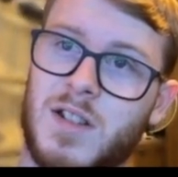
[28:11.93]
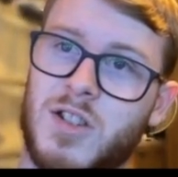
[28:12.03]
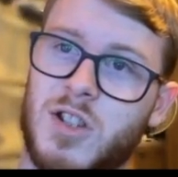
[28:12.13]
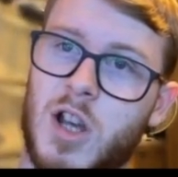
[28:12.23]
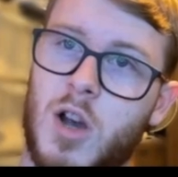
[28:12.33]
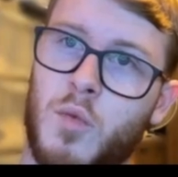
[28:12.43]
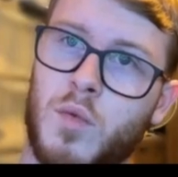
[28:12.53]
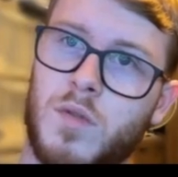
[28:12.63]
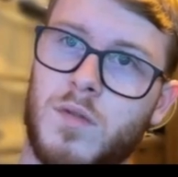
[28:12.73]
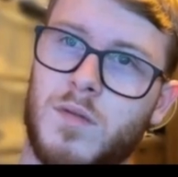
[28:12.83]

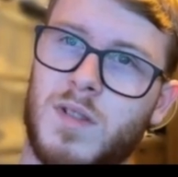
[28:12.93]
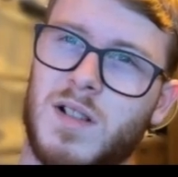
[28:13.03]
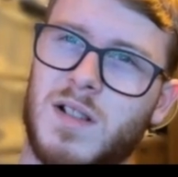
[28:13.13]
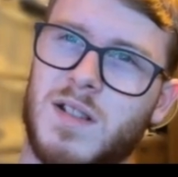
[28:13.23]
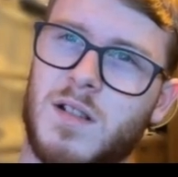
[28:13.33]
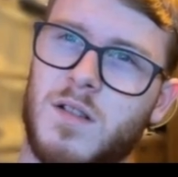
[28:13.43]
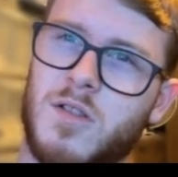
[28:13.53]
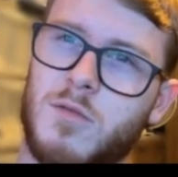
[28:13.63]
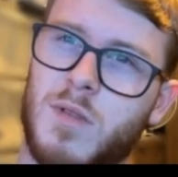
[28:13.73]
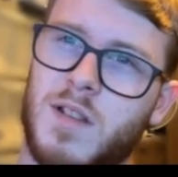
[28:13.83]
So, well, it's not
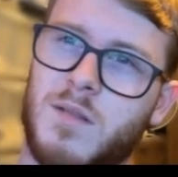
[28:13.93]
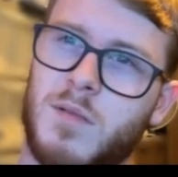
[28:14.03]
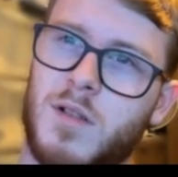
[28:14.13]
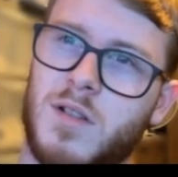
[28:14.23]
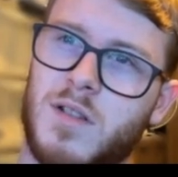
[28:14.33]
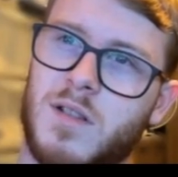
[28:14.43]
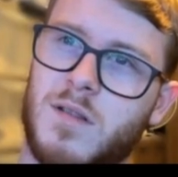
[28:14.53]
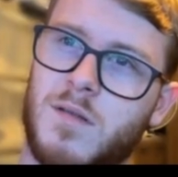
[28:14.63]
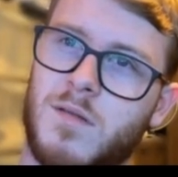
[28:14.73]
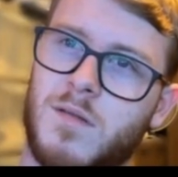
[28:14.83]
too bad, to be honest.